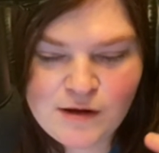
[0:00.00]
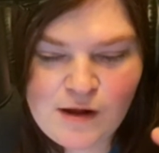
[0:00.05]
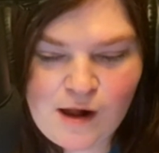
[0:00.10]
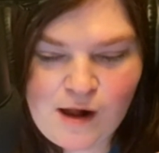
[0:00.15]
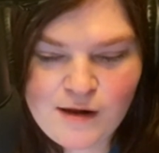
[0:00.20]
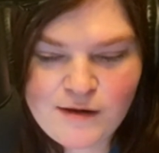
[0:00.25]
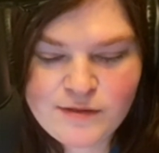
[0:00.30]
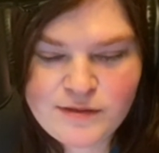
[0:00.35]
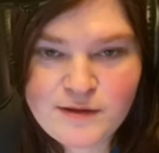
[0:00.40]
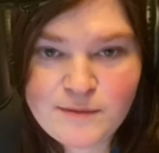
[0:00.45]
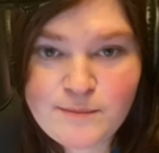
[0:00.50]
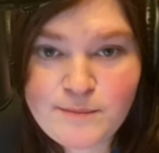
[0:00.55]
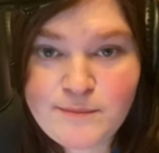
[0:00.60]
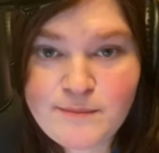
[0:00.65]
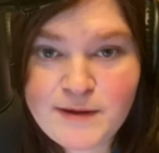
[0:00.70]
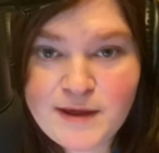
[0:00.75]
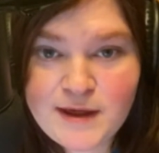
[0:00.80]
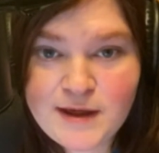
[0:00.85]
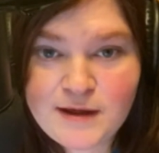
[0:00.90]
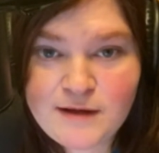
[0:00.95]
the
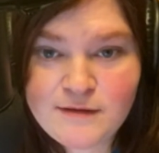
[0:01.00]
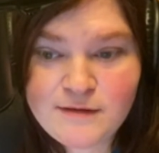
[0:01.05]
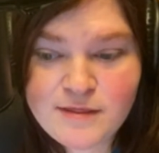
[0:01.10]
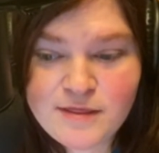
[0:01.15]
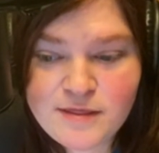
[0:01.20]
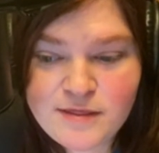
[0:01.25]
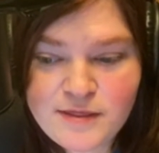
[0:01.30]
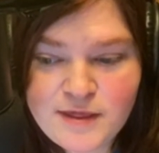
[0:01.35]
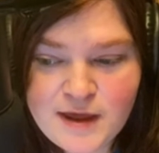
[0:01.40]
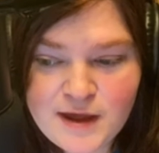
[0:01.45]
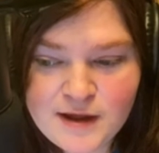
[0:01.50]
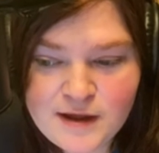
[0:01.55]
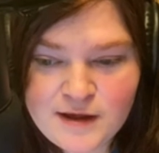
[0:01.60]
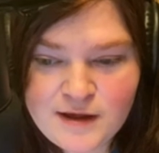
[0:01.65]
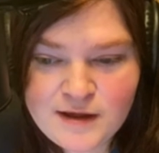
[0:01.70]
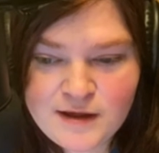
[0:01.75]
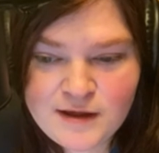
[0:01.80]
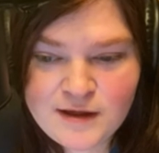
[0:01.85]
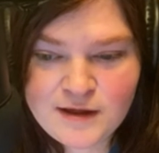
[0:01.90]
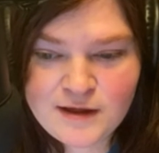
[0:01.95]
big, thick,
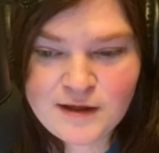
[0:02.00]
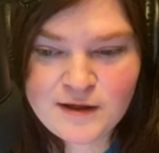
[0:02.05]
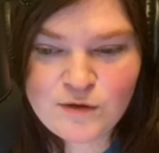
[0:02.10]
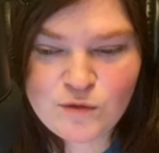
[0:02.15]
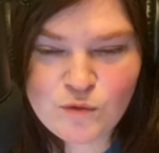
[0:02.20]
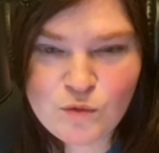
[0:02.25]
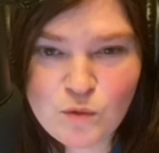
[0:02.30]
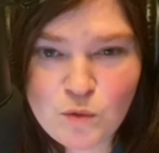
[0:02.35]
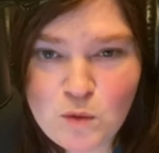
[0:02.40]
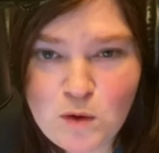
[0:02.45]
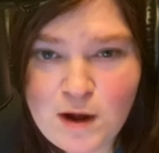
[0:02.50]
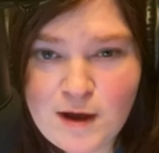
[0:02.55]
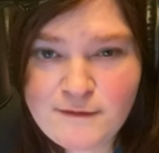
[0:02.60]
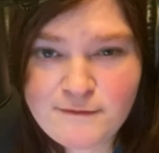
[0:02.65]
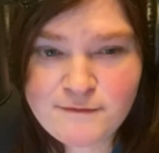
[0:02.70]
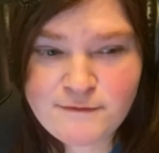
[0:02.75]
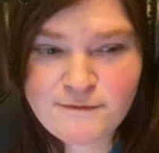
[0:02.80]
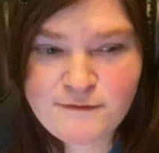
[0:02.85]
rough,